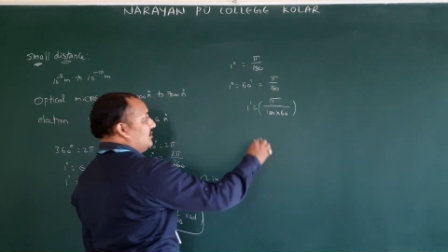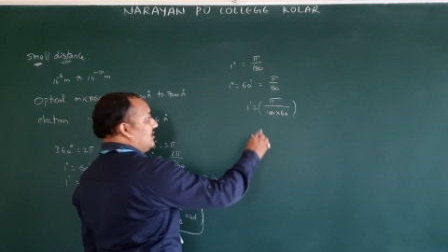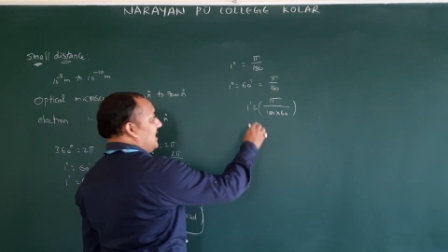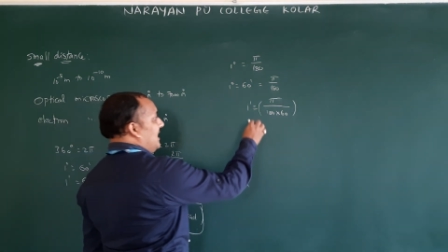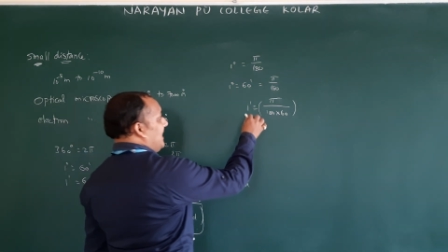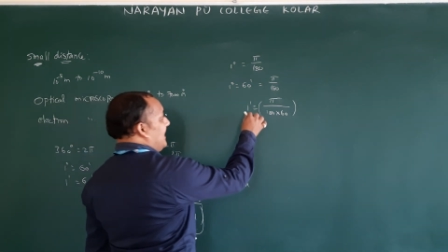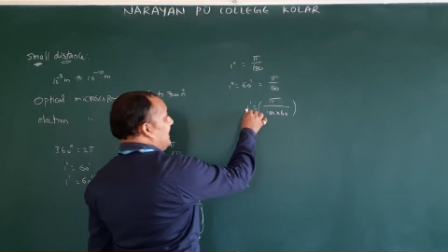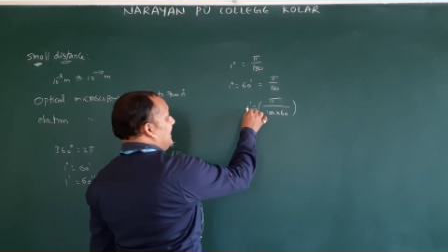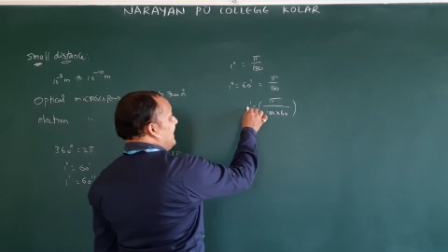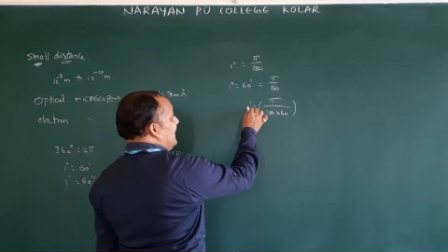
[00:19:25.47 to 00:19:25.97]

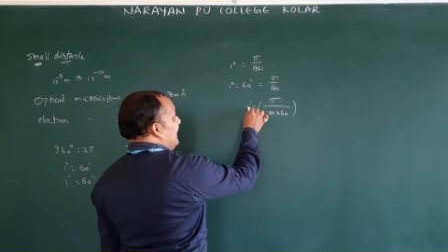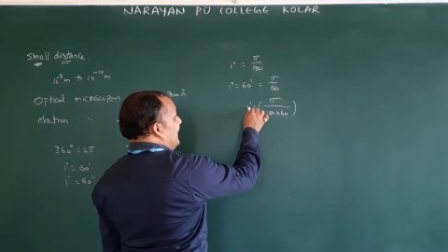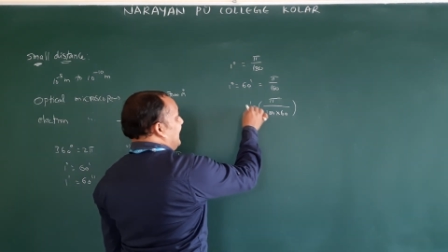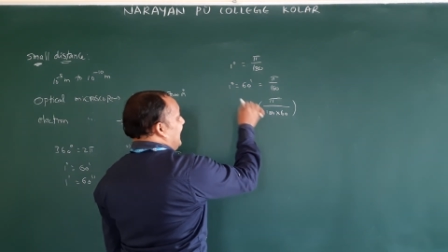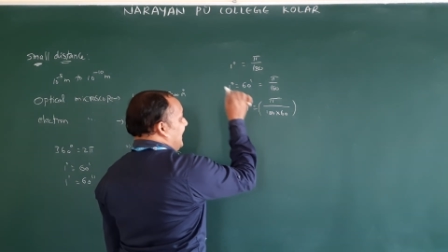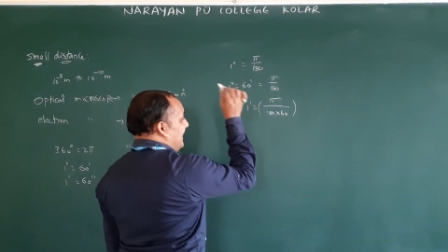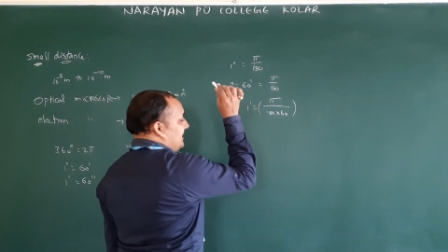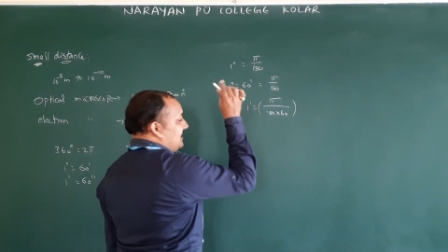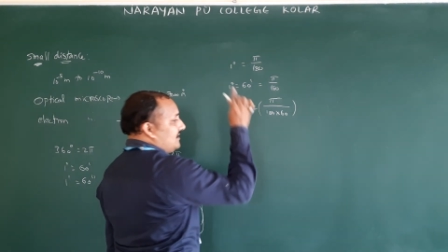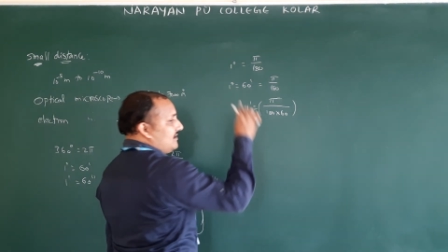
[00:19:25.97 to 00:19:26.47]
Okay.
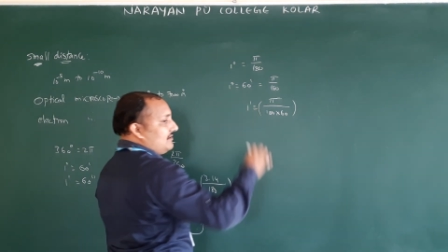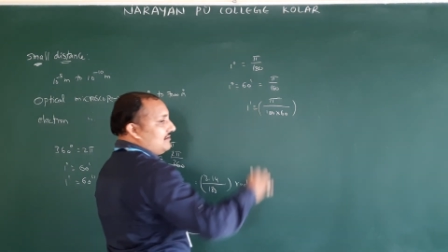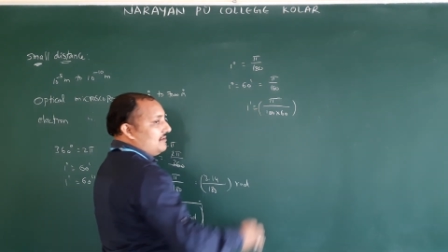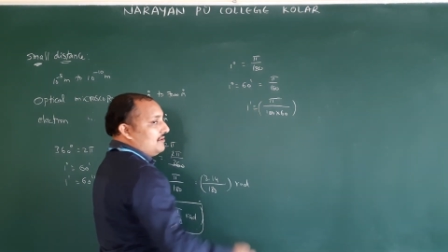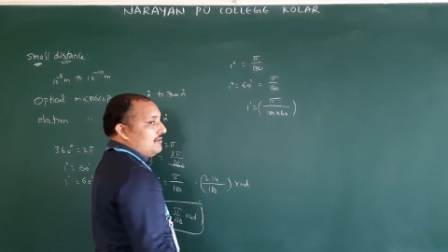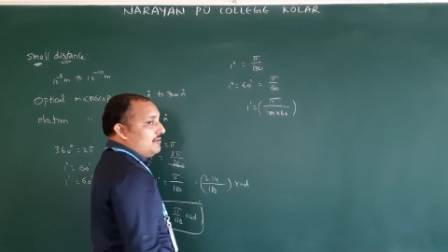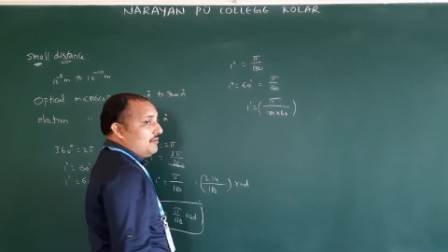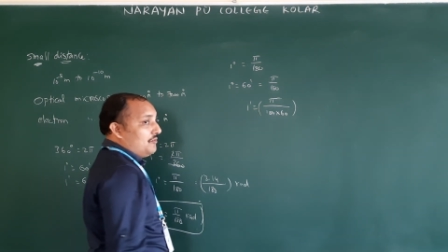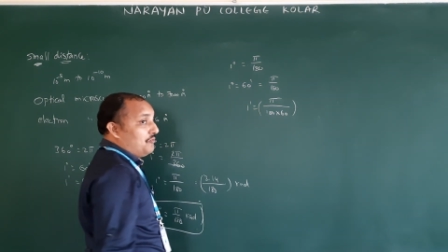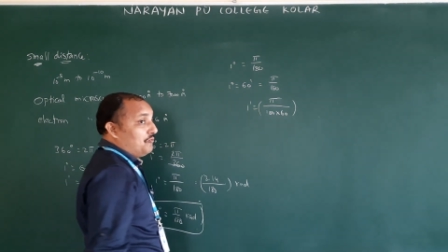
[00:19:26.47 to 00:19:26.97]
Next,
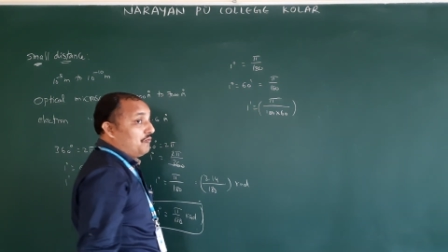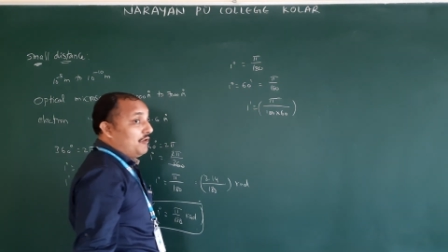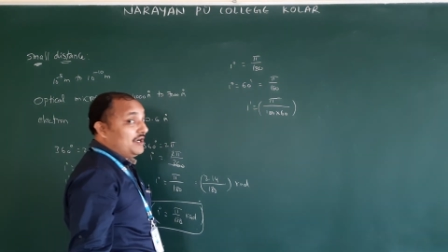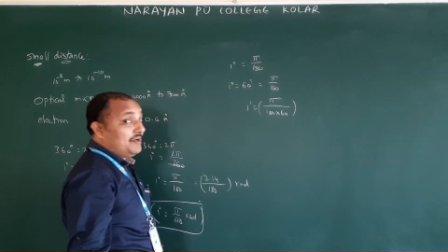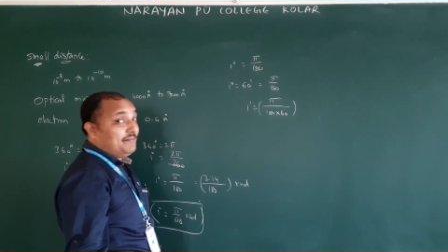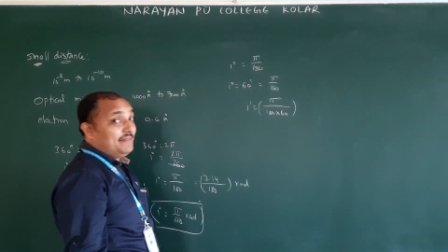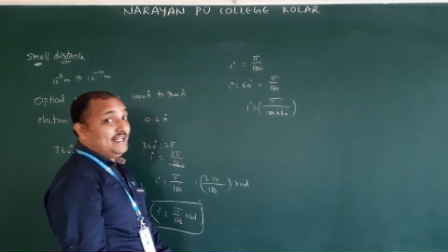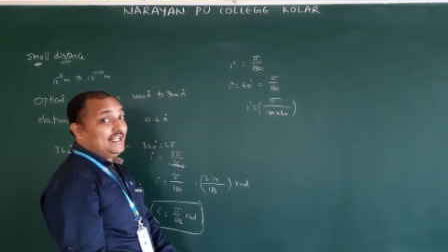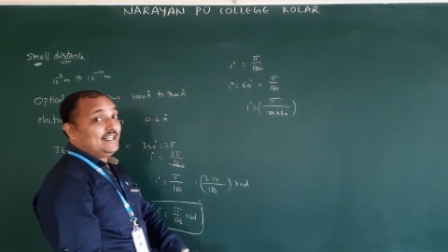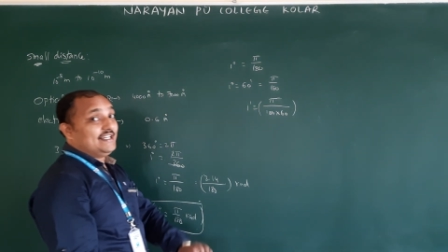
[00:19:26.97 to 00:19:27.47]

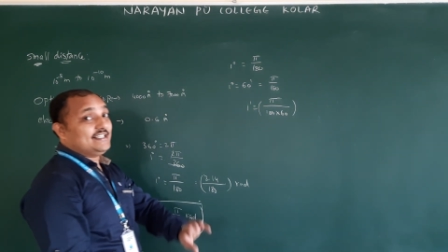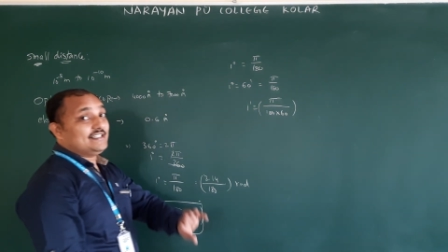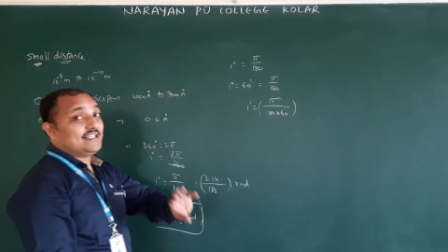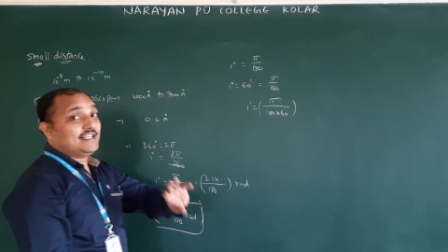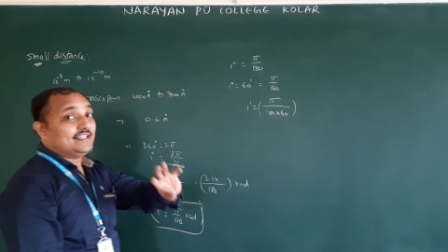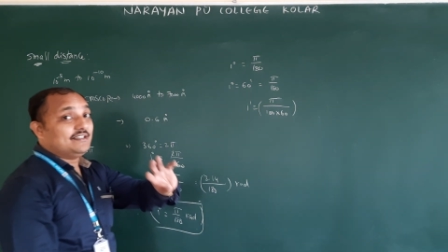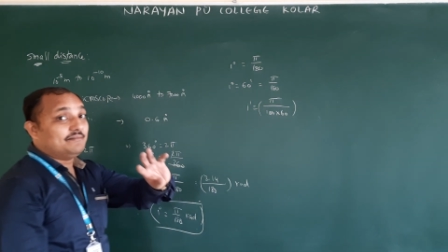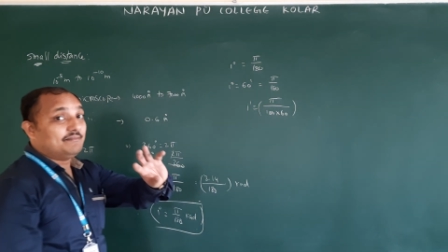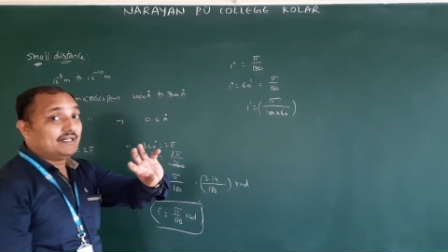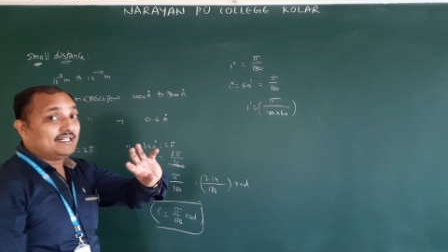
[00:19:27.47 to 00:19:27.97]
1 minute is
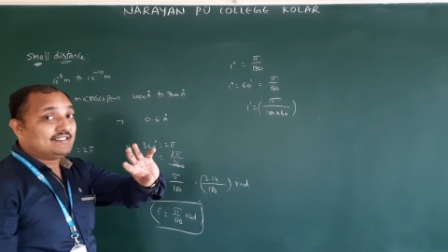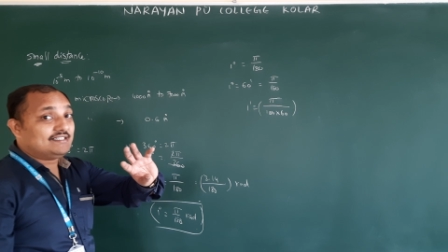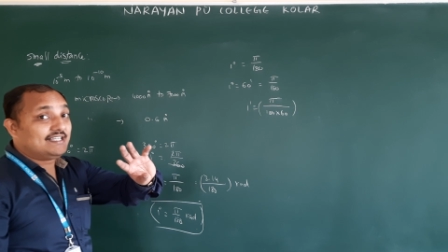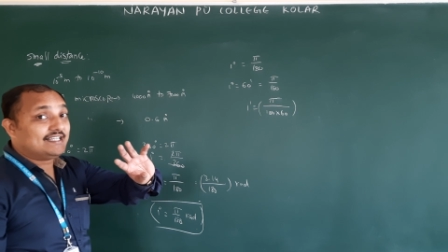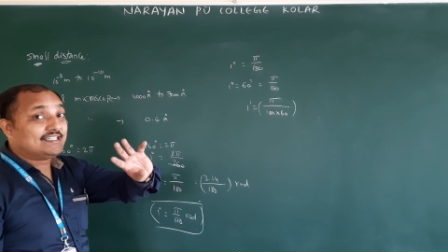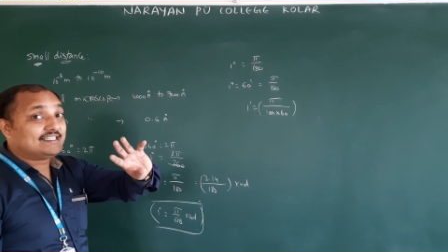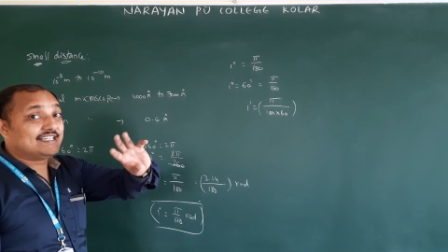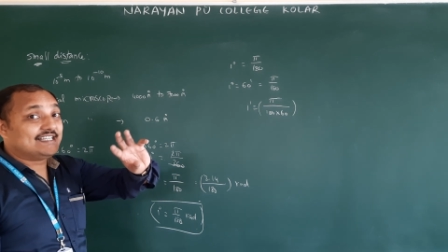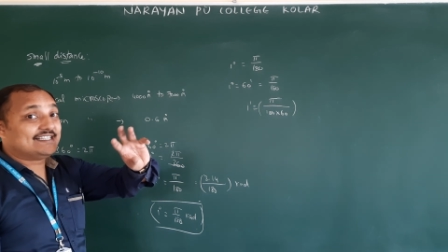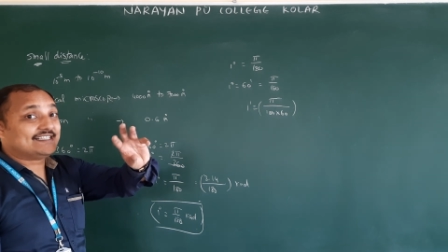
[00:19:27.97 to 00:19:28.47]
nothing but
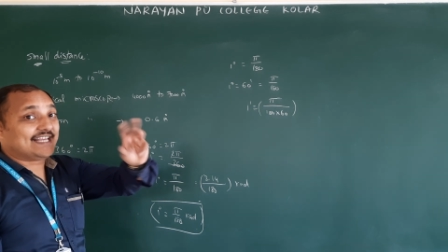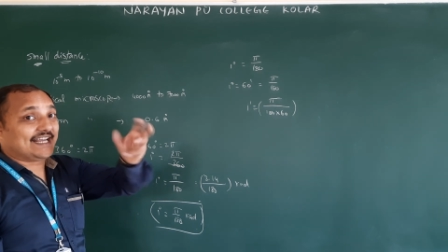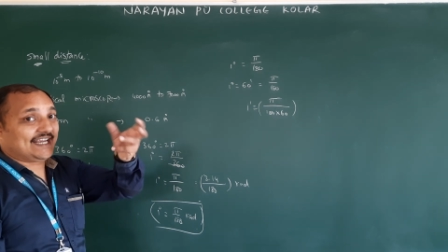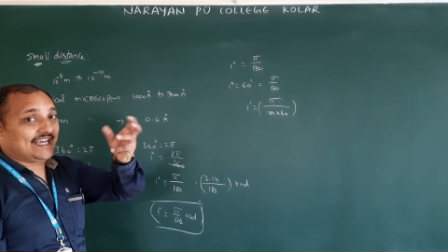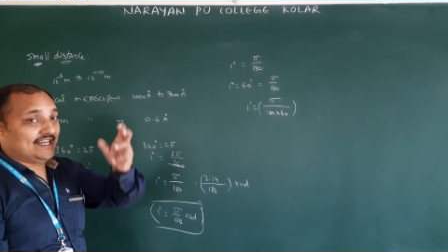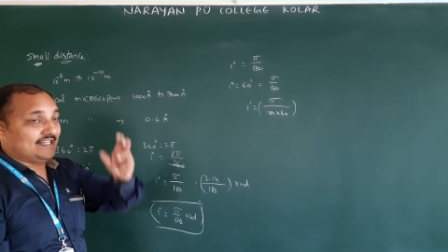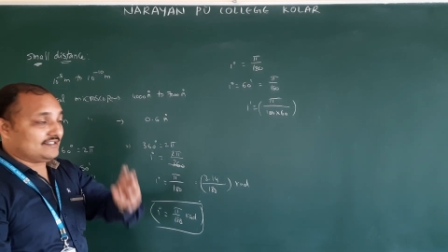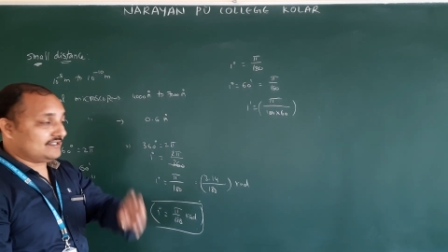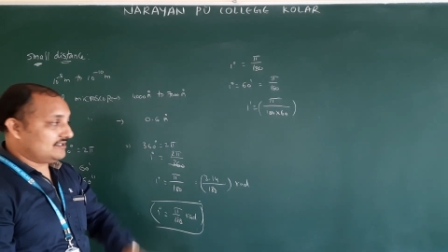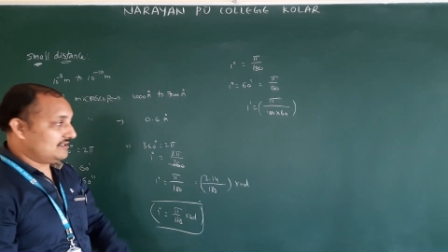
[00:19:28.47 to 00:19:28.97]
60
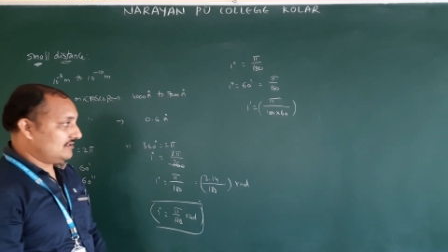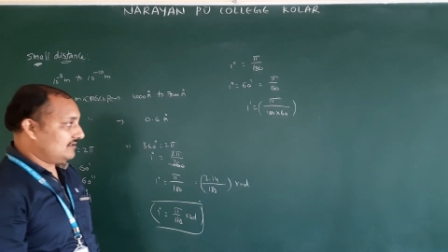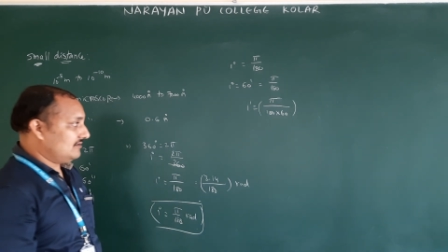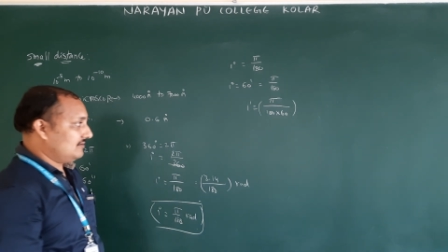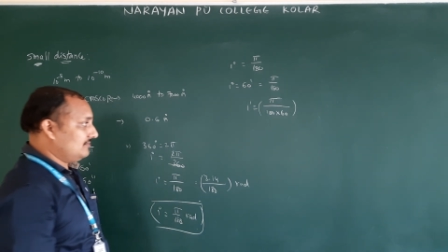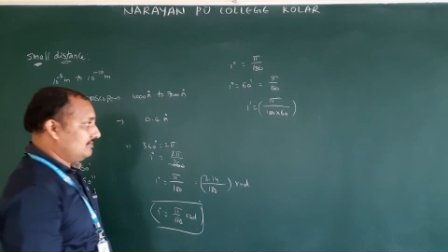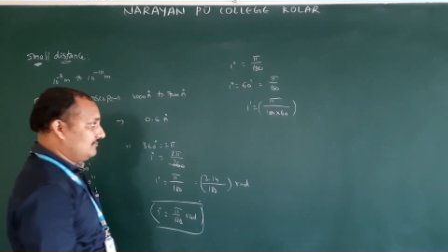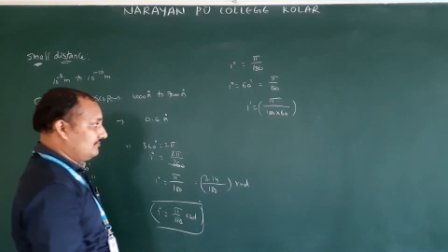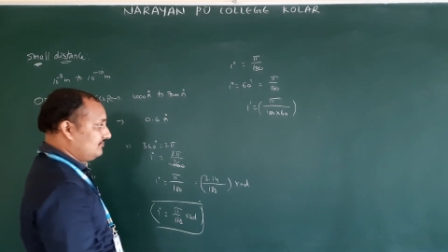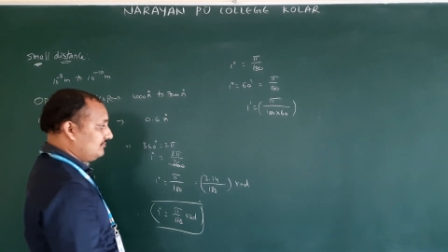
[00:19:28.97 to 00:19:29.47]
seconds.
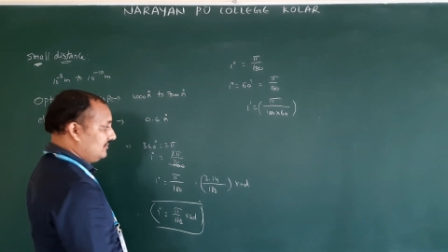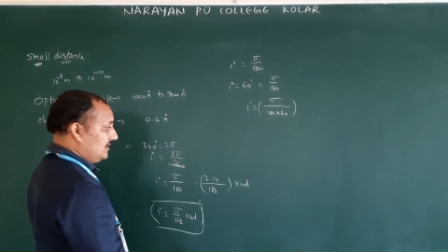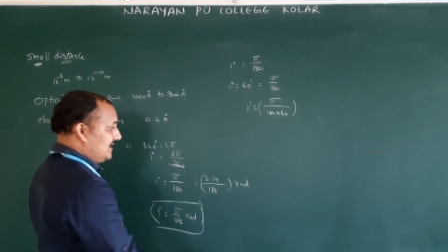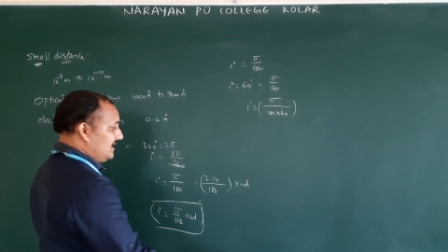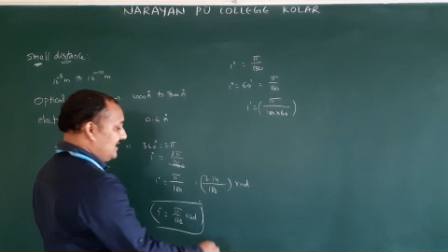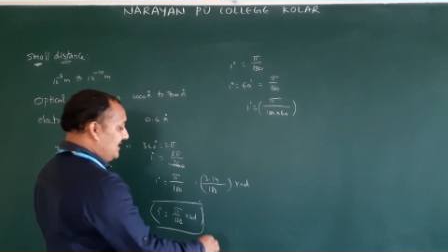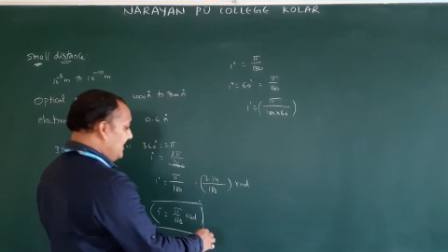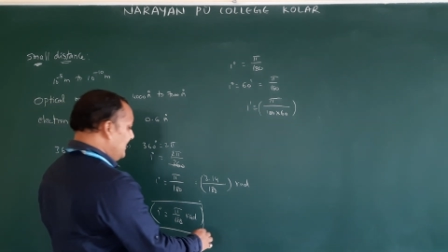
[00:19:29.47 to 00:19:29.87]
Isn't